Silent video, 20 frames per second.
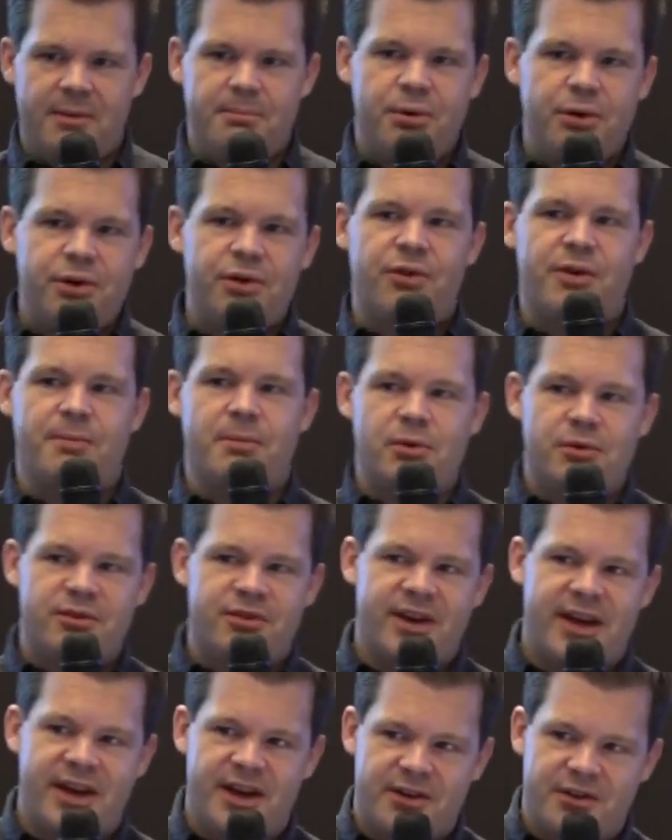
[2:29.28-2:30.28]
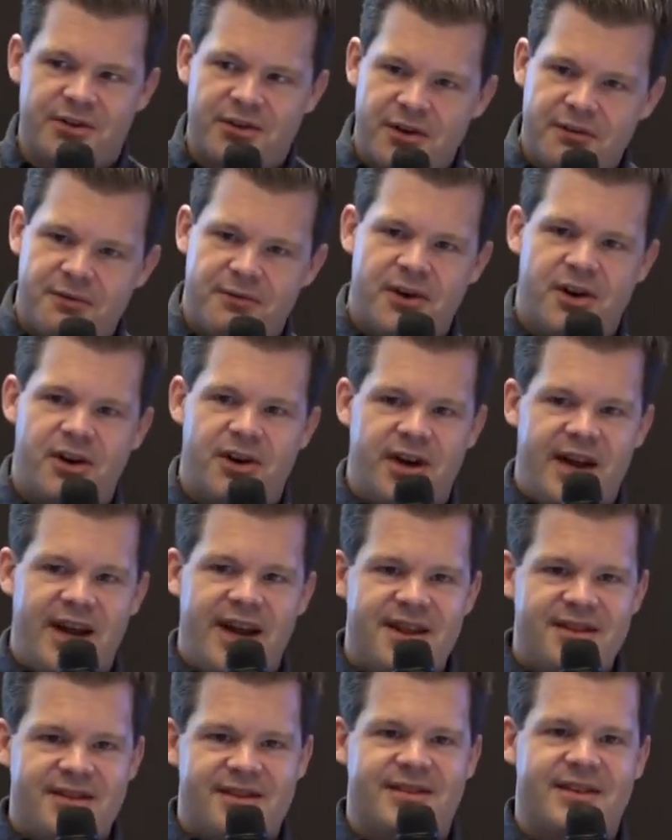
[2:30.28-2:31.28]
put a remote signing software
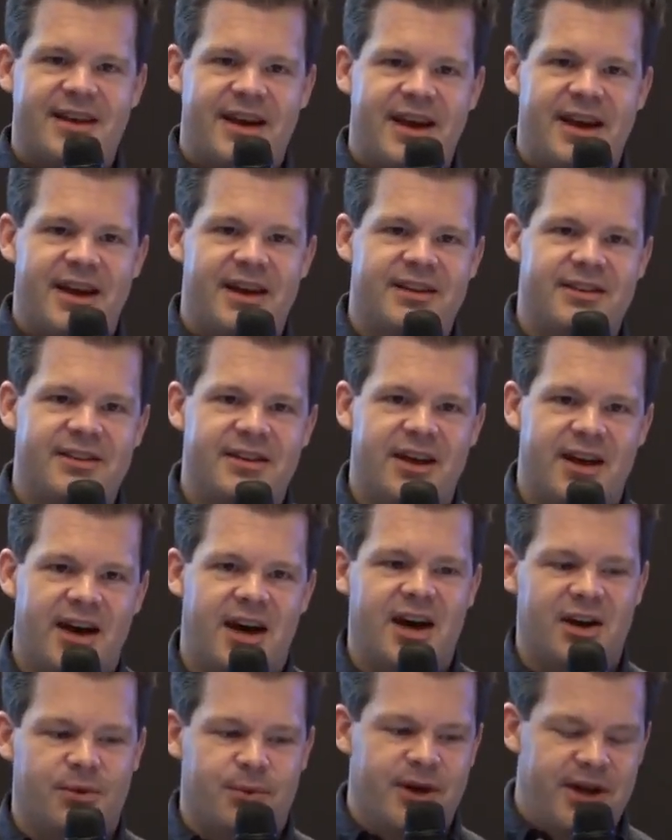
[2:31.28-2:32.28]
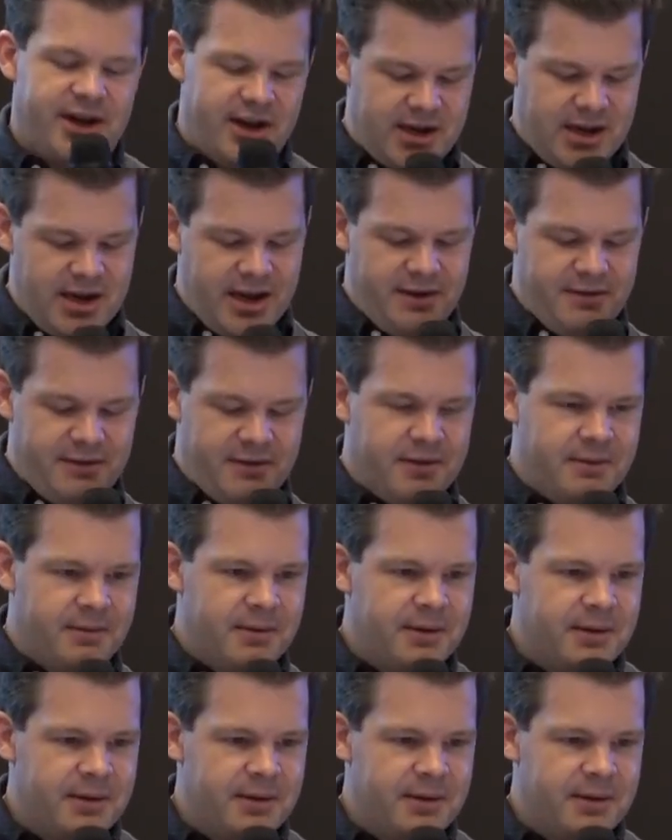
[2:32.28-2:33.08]
inside a hardware enclave.